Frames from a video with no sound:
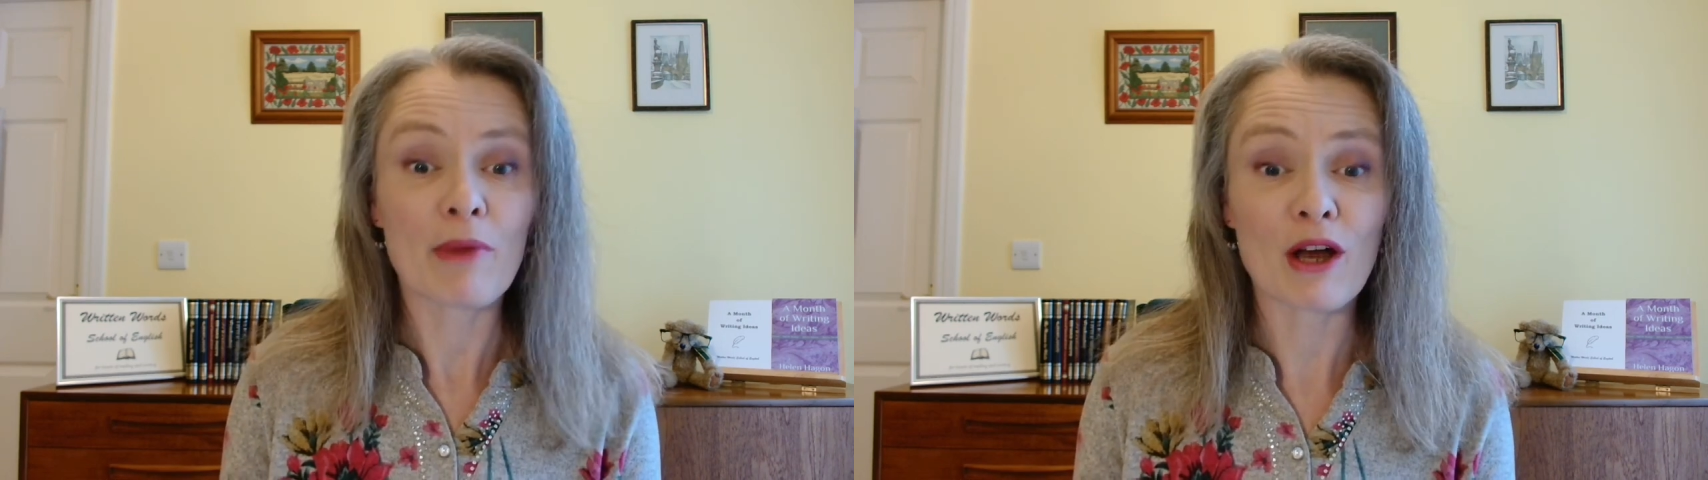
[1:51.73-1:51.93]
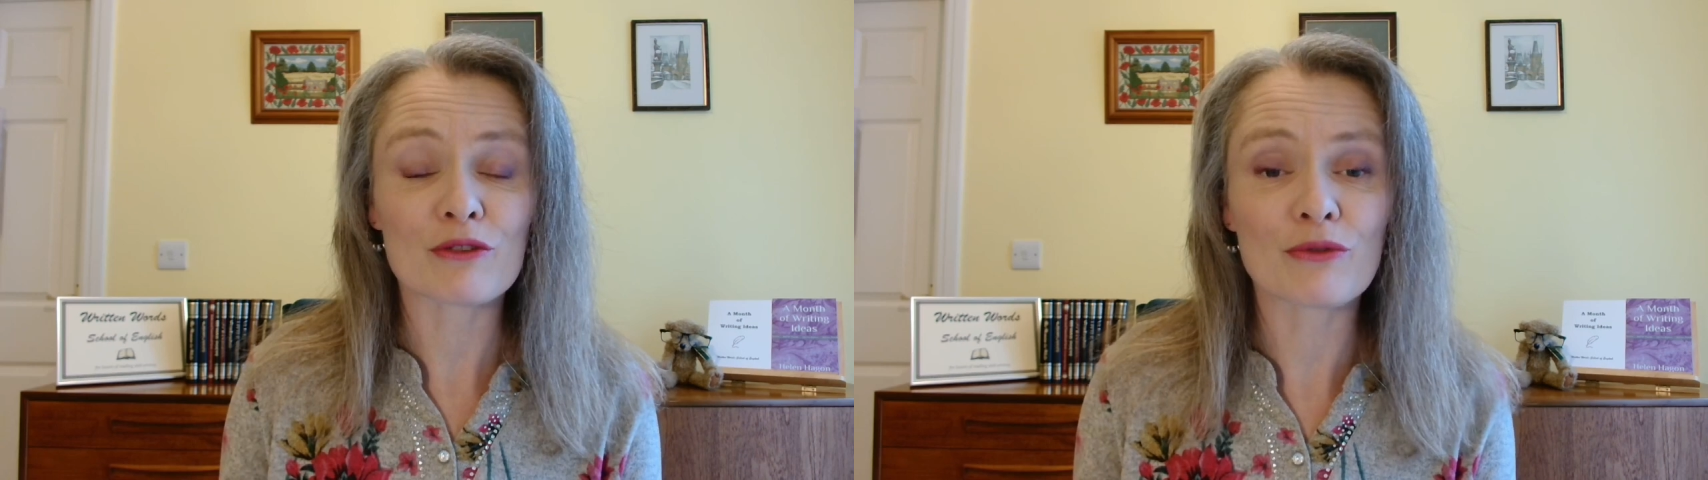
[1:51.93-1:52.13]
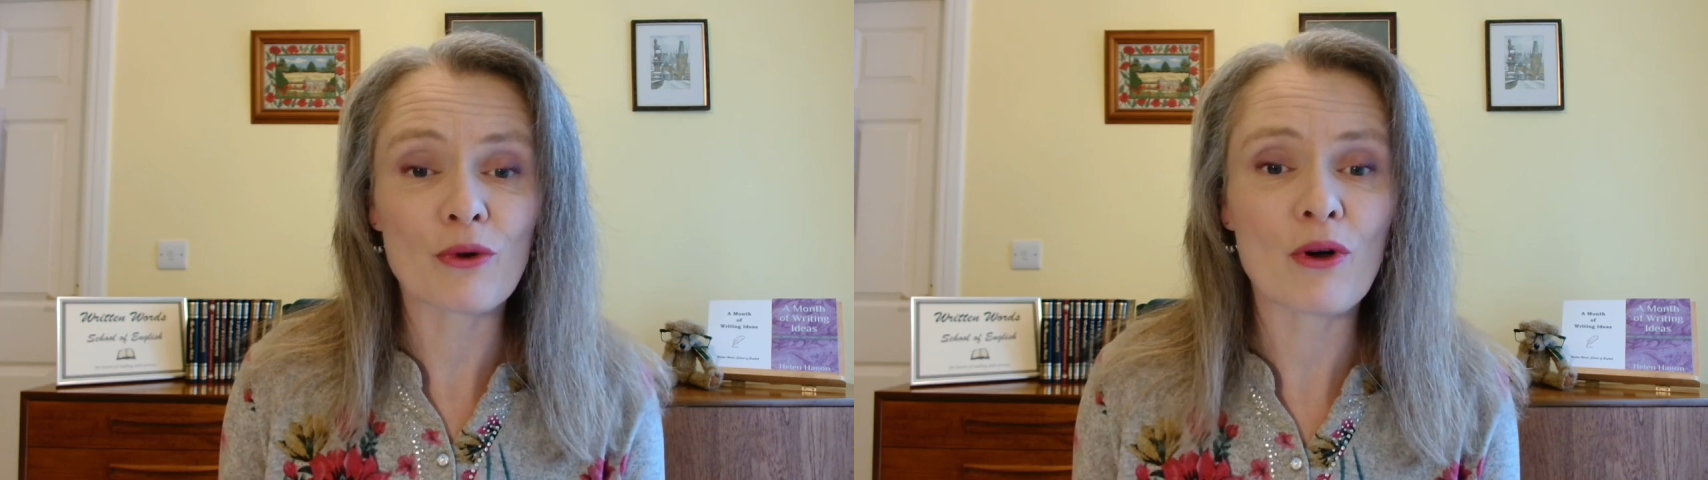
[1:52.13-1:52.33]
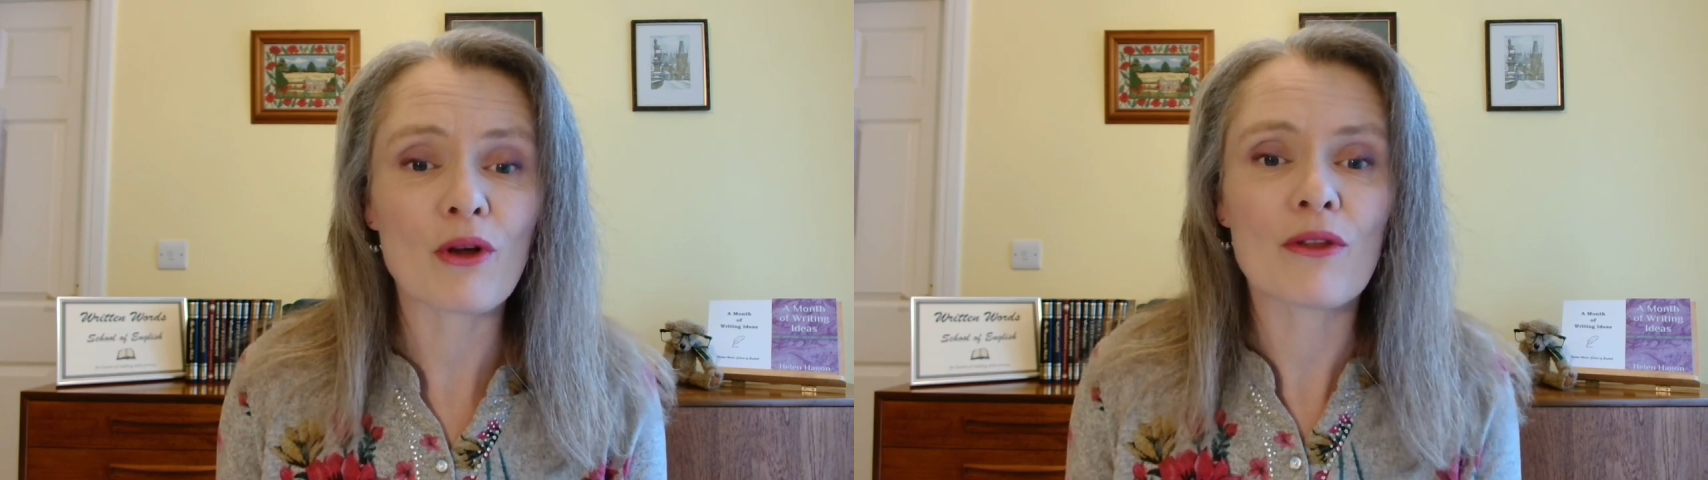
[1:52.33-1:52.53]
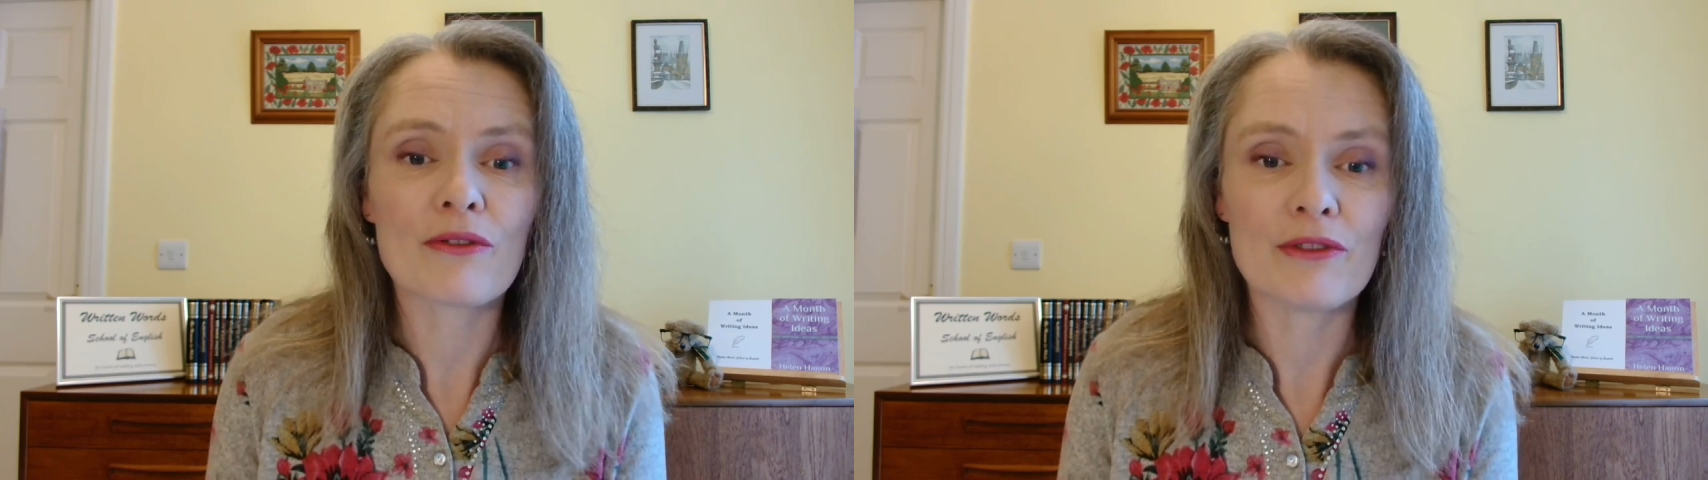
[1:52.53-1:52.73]
Part
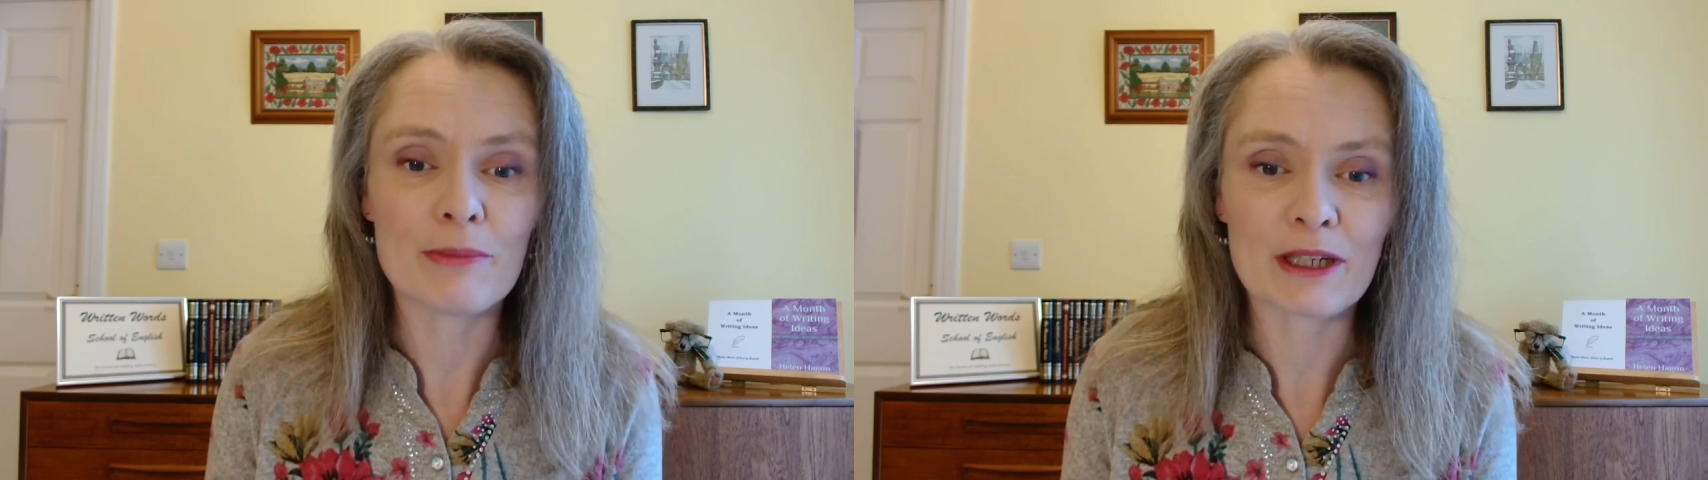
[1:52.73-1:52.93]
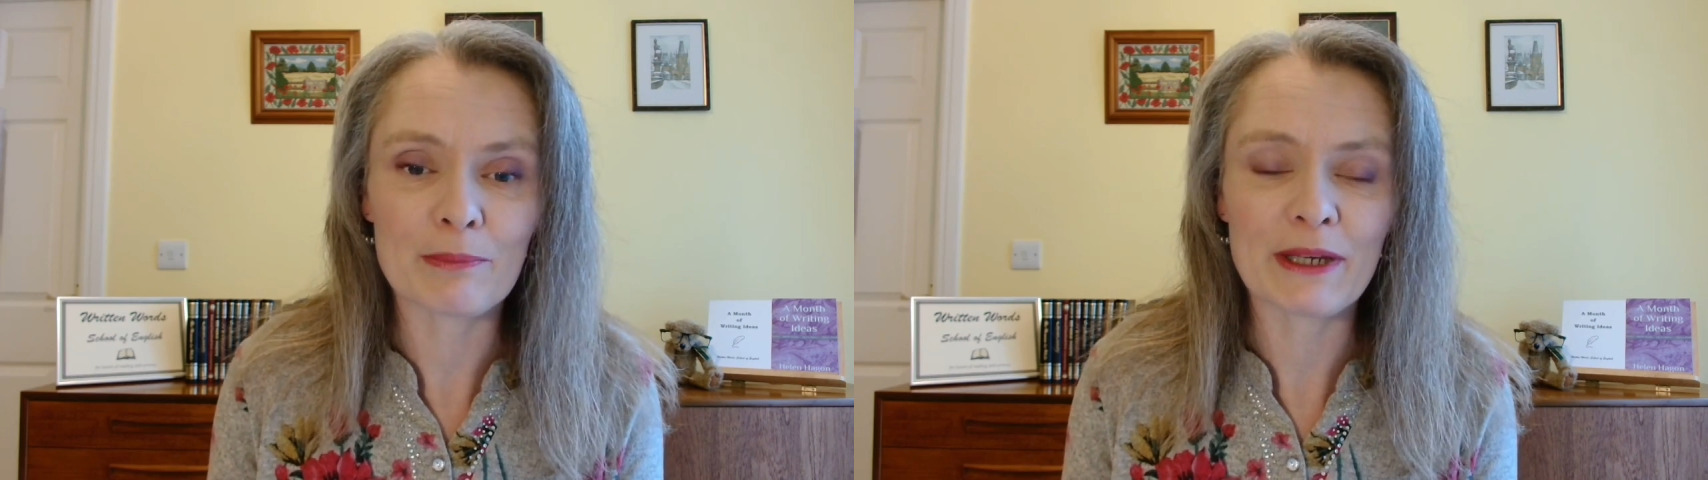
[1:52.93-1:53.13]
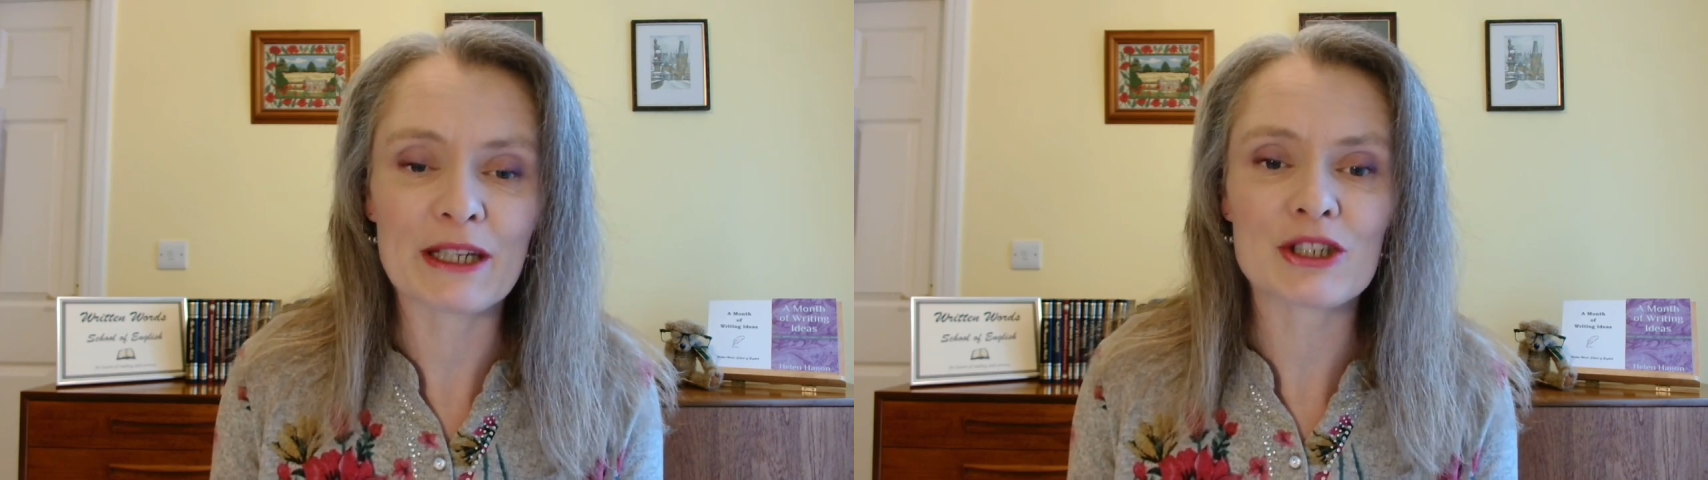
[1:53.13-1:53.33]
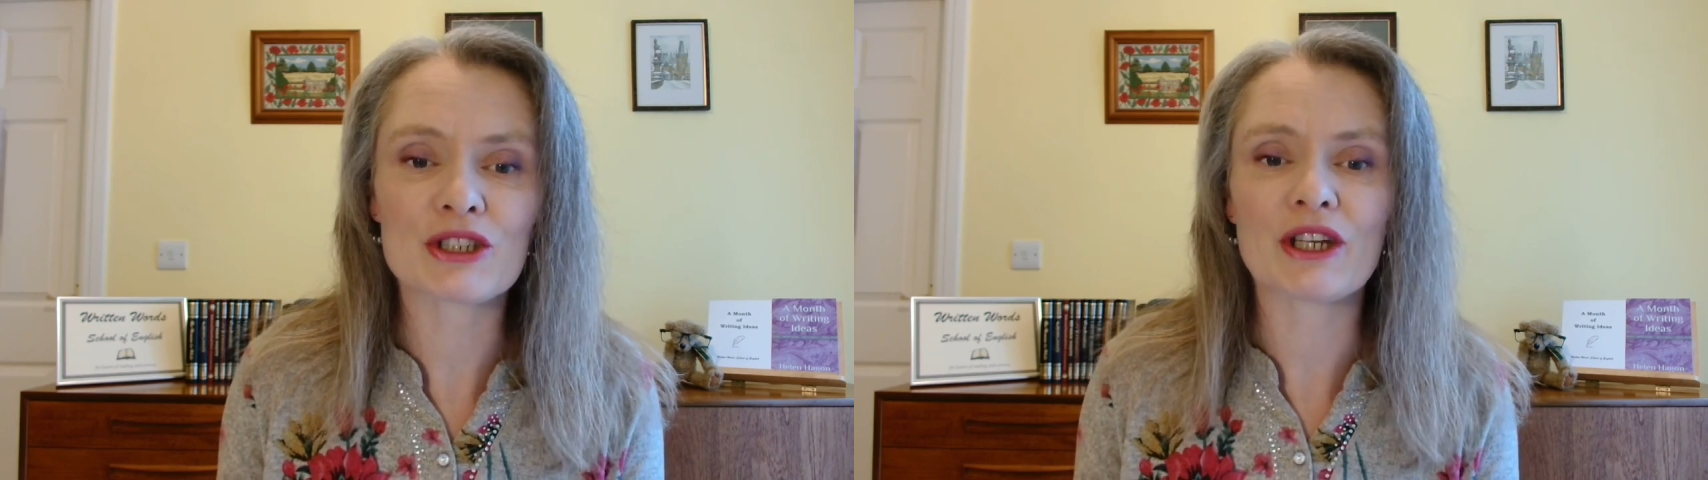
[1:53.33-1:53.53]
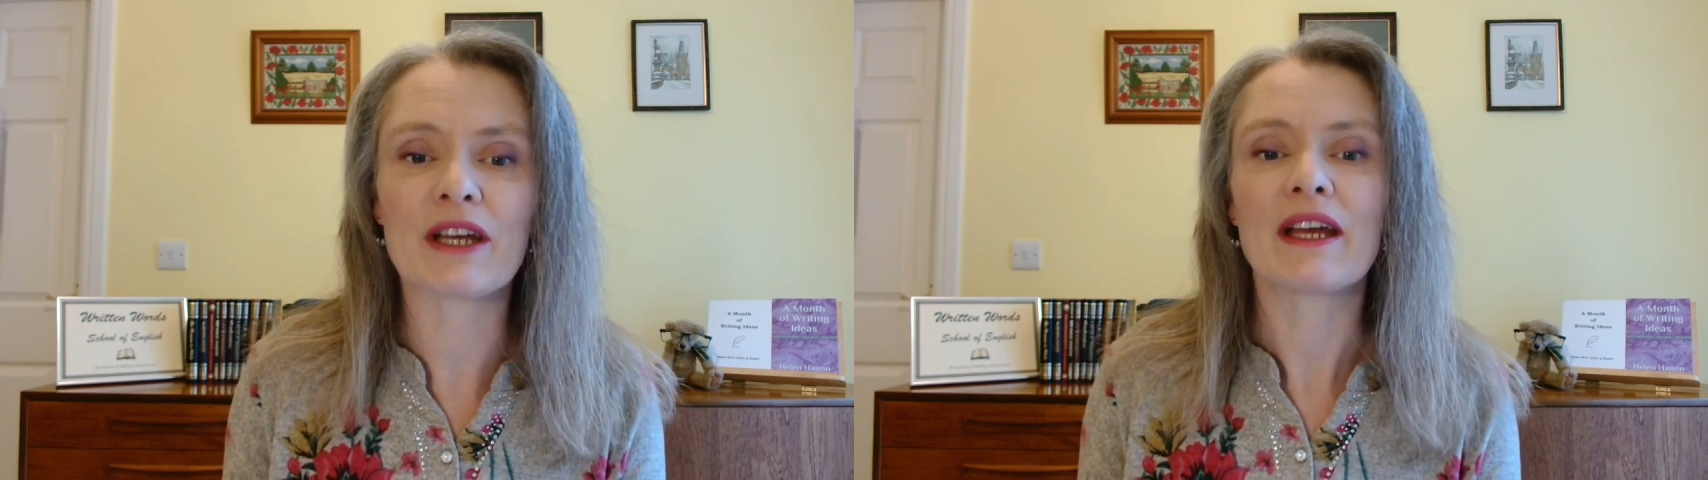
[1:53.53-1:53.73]
four, The Bigger
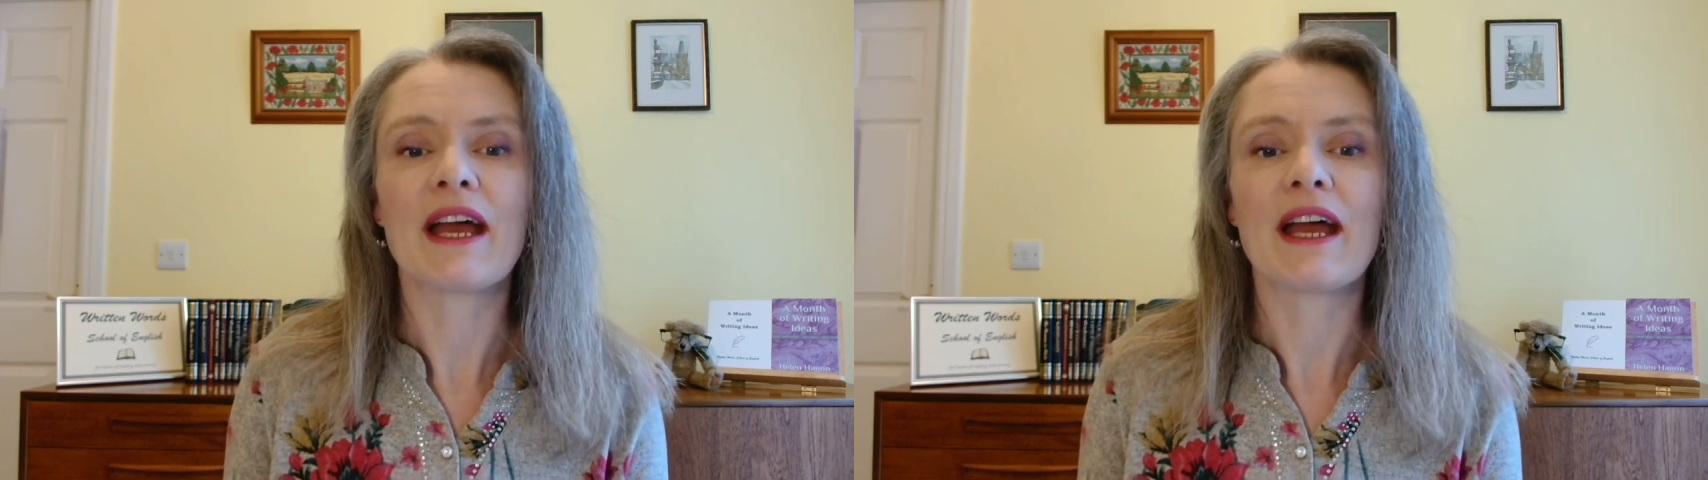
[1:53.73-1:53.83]
Picture,